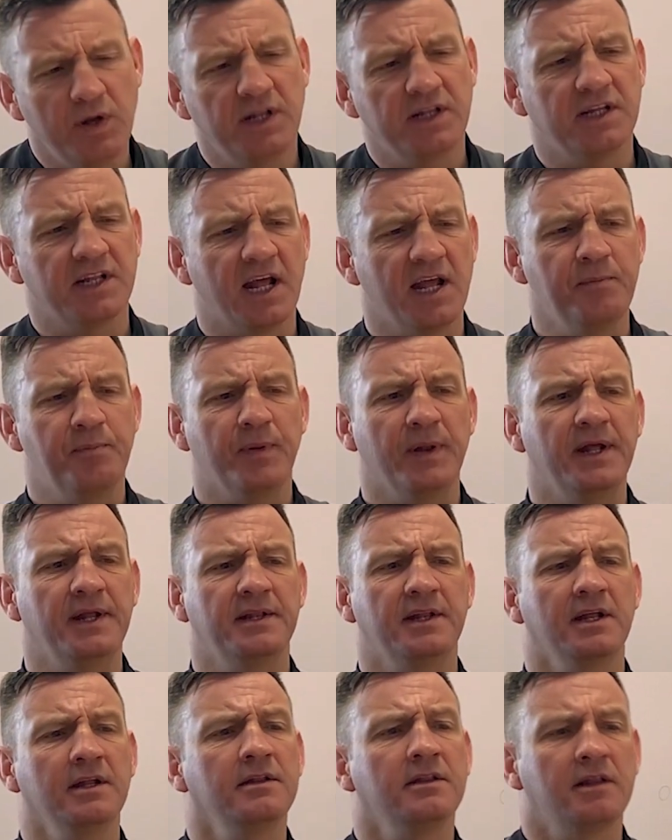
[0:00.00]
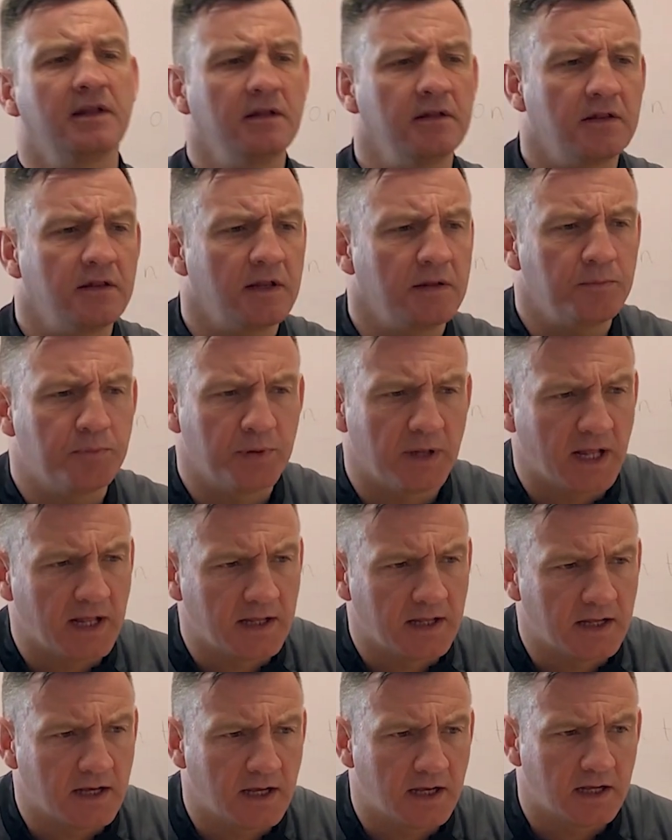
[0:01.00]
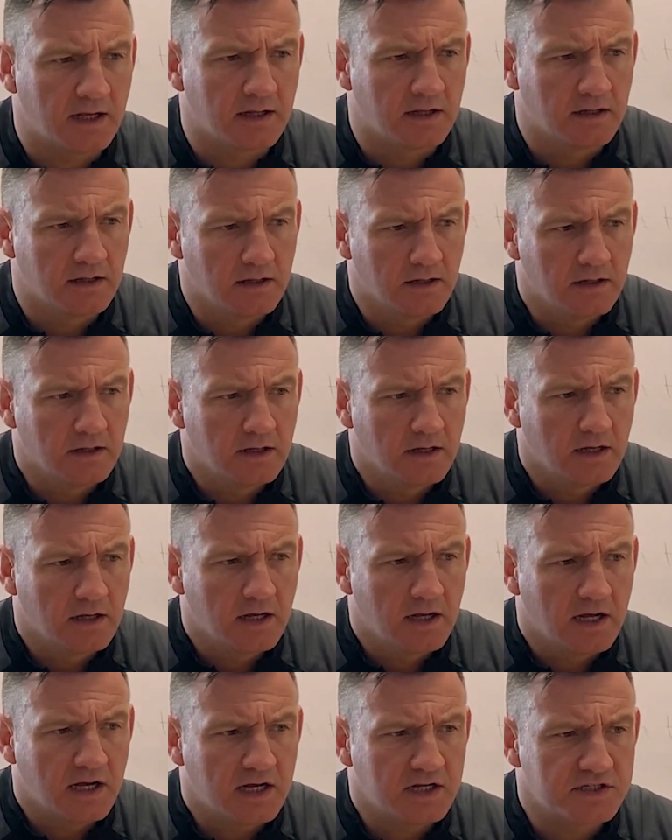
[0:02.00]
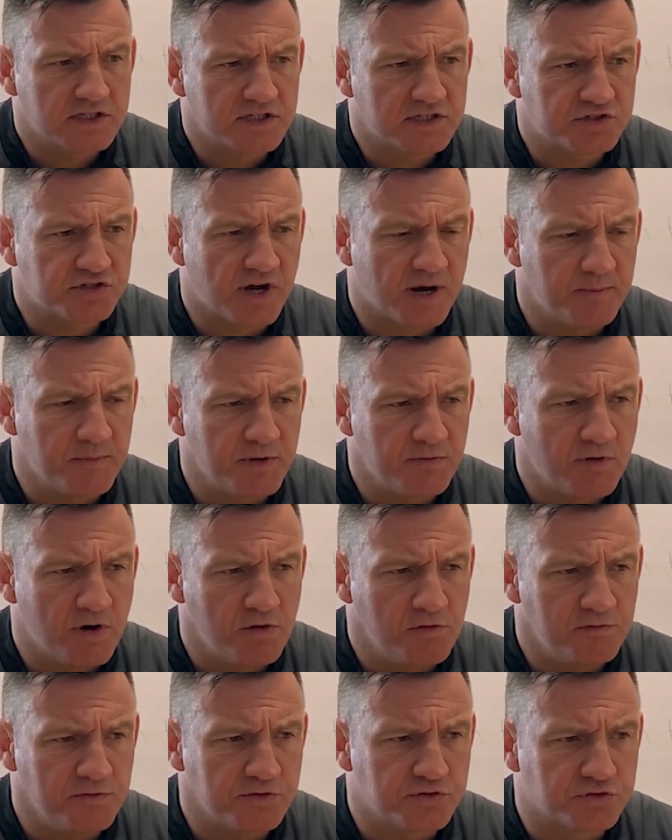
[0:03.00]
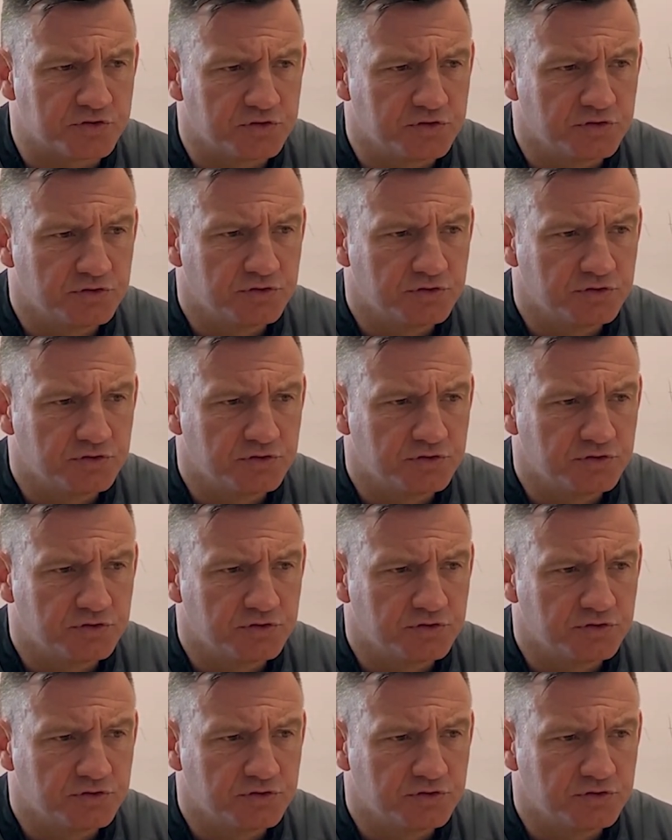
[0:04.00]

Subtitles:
where did they play? They play, is it Tranmere Rovers?